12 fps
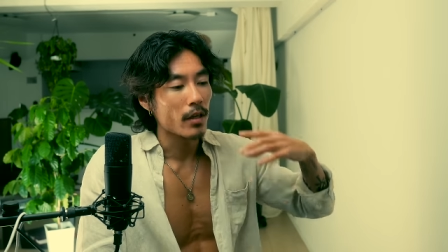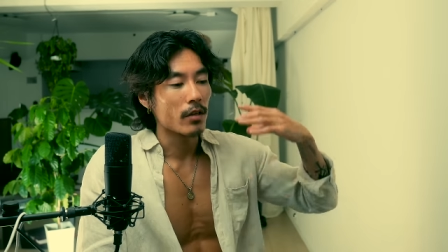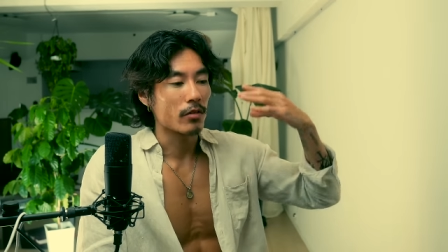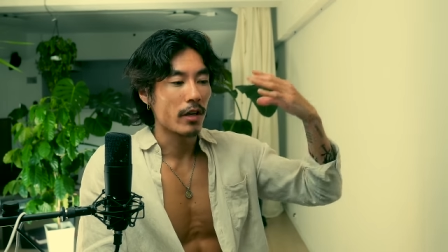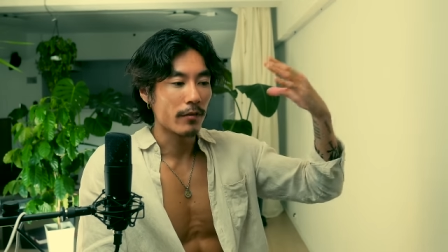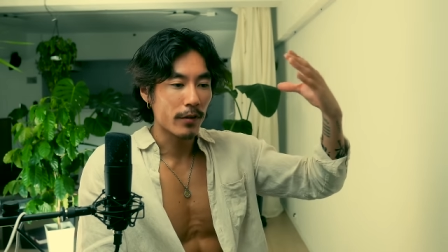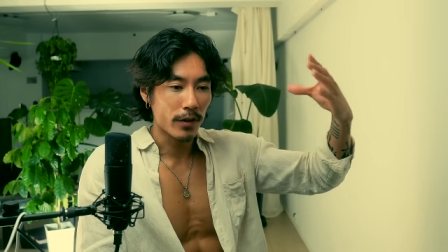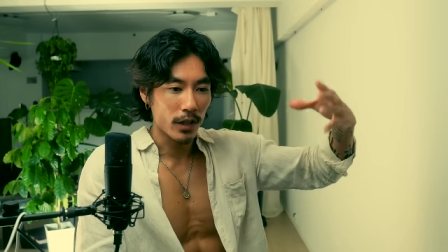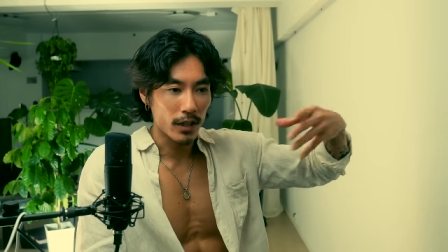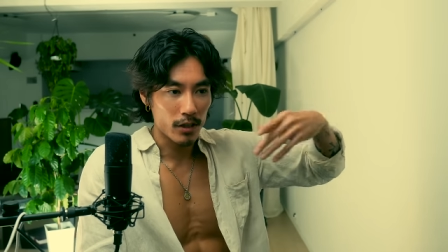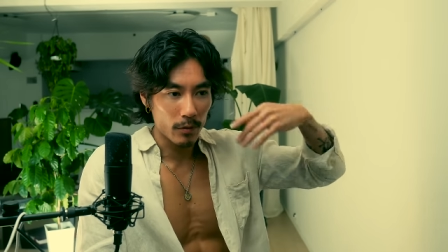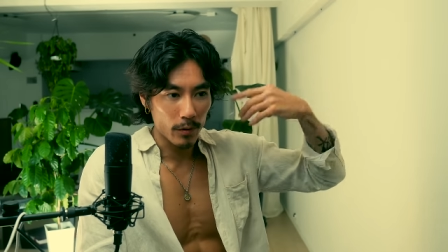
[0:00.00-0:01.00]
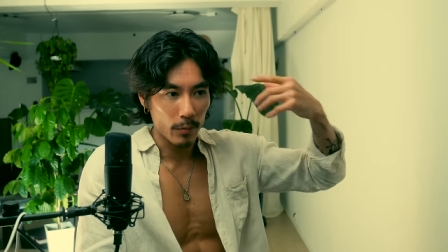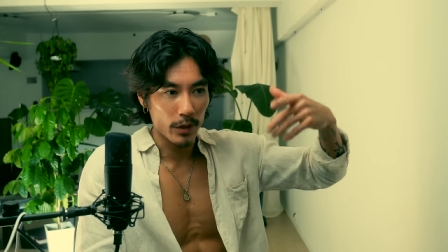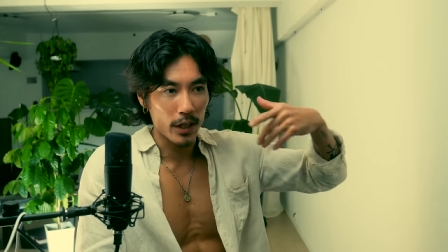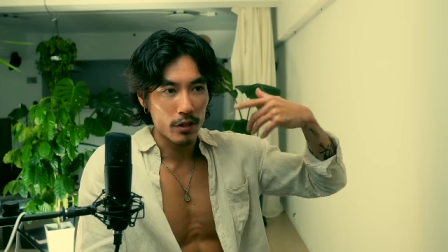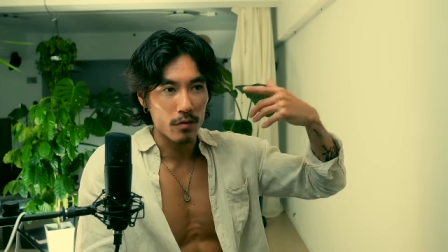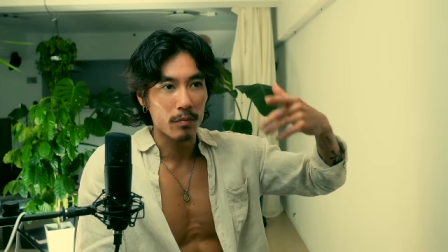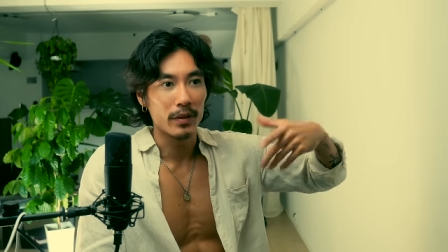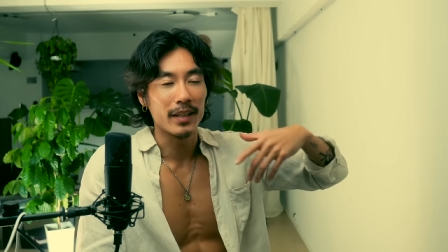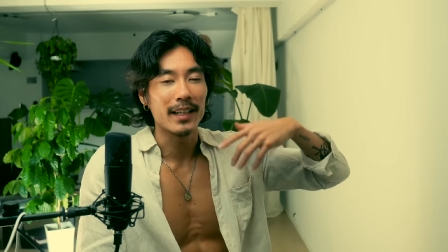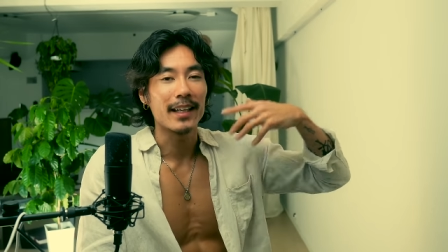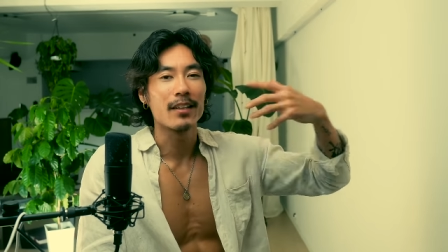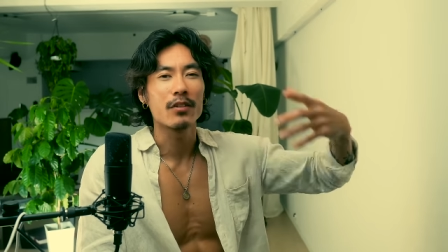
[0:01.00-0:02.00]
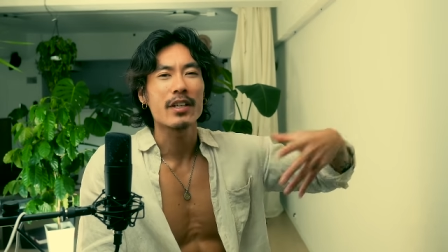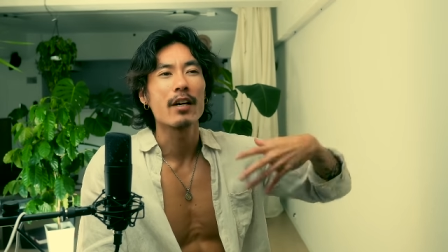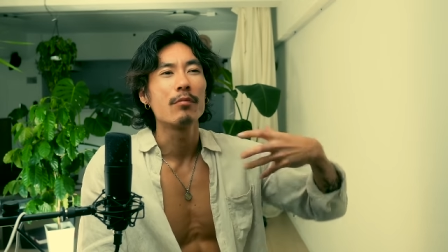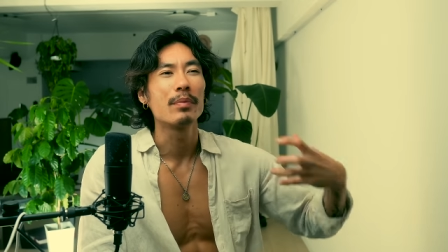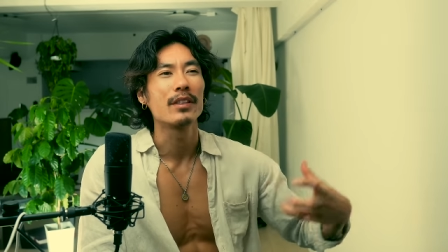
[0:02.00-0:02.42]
So everything is subcommunication, but they cannot help